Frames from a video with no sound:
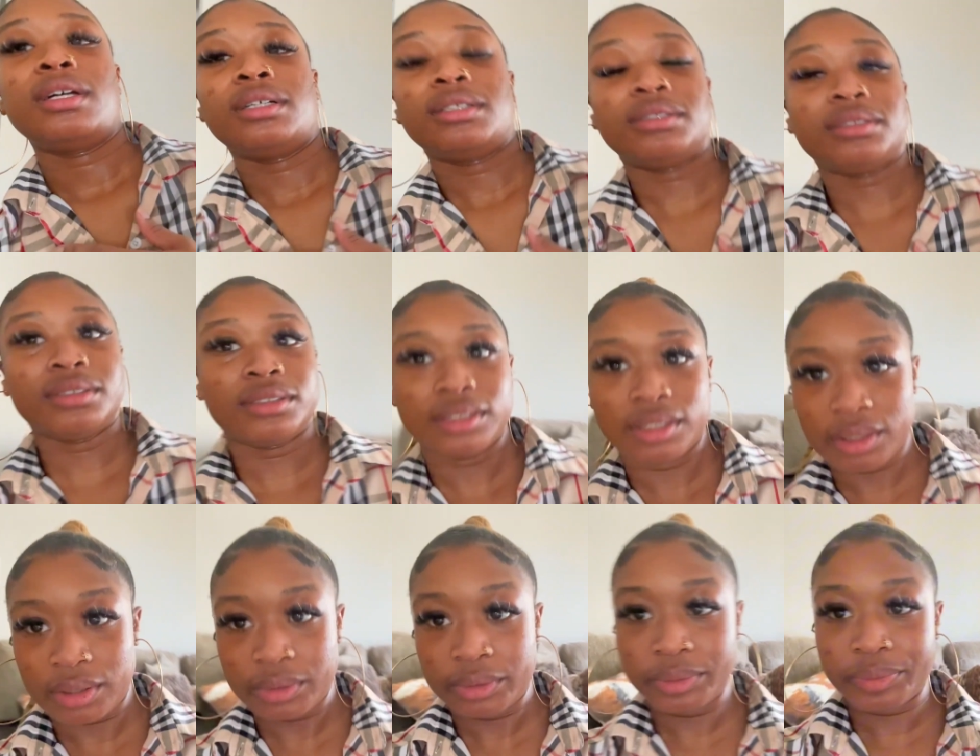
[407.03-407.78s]

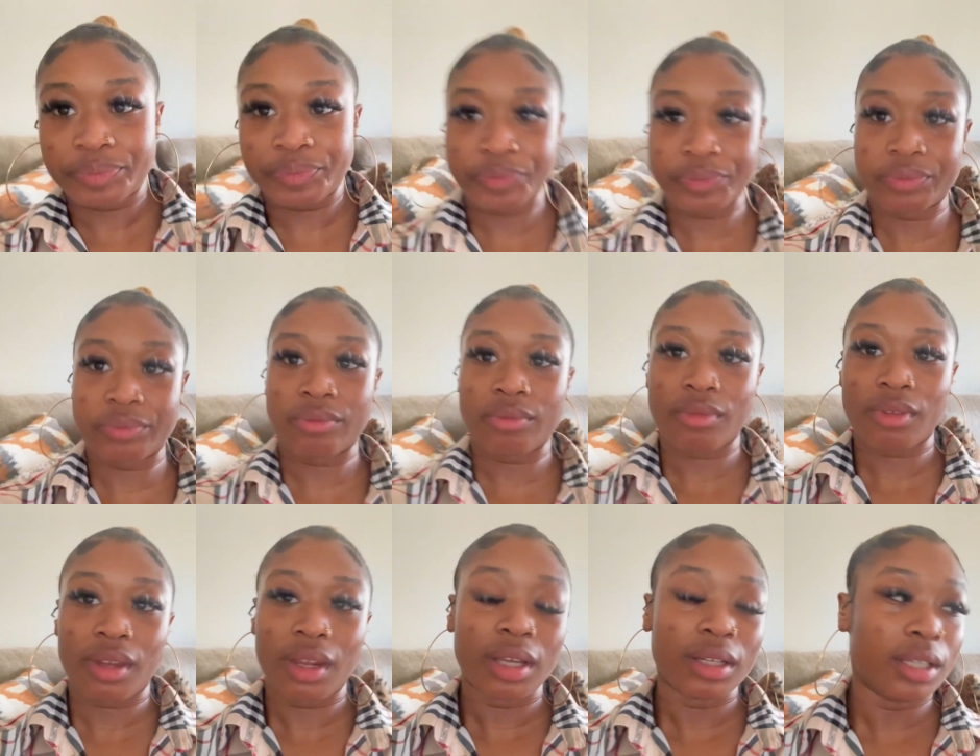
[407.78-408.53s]
So,
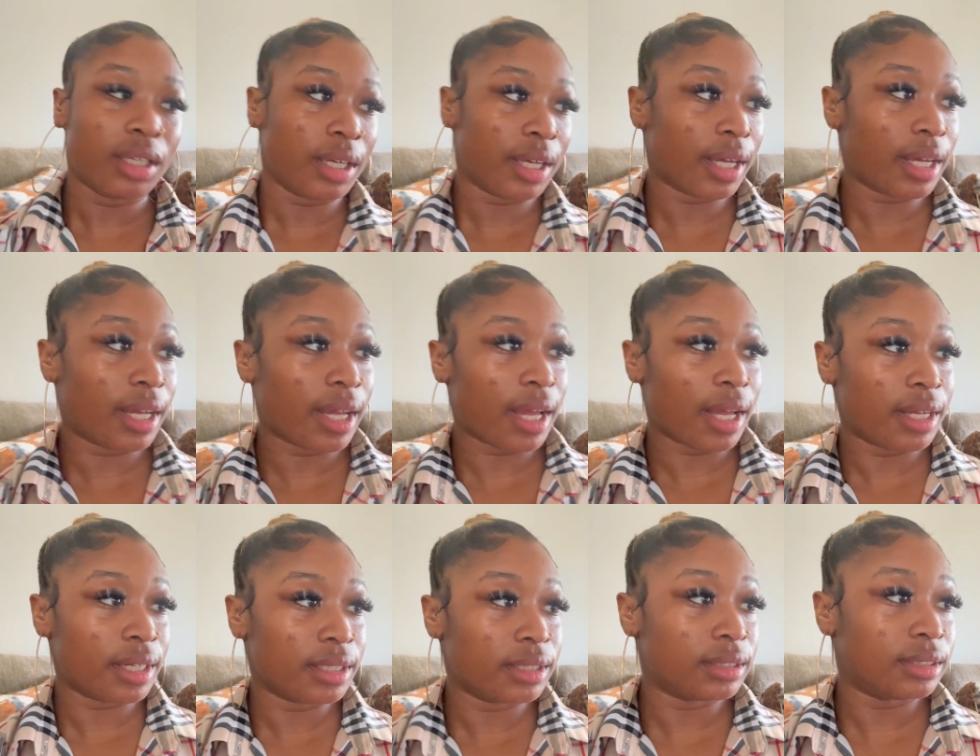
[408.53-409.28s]
yeah,
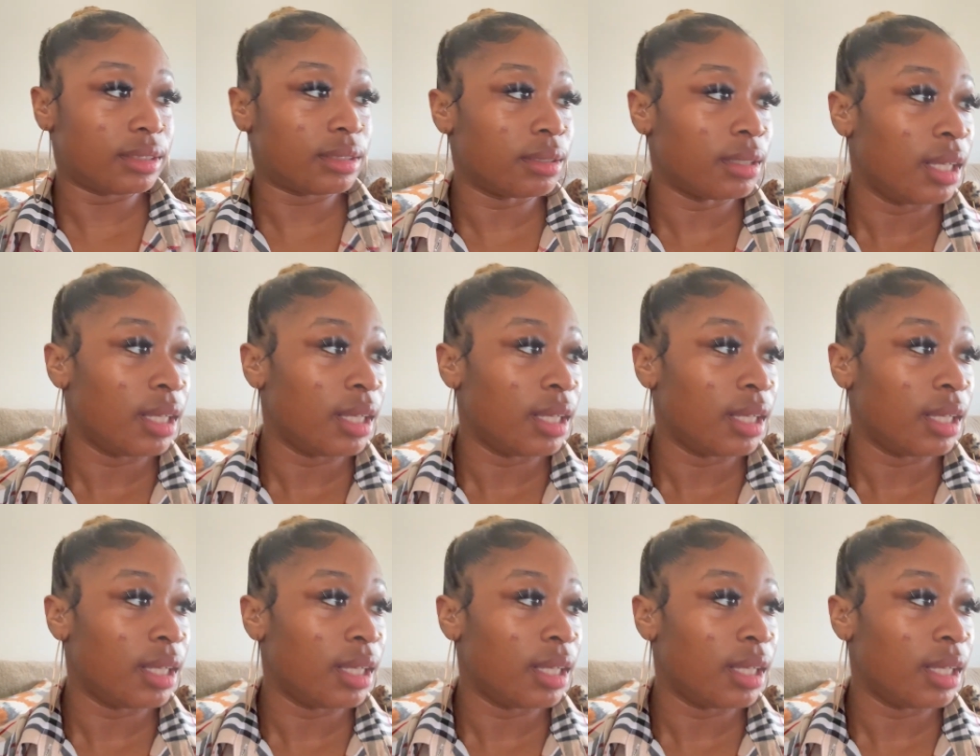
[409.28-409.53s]
guys.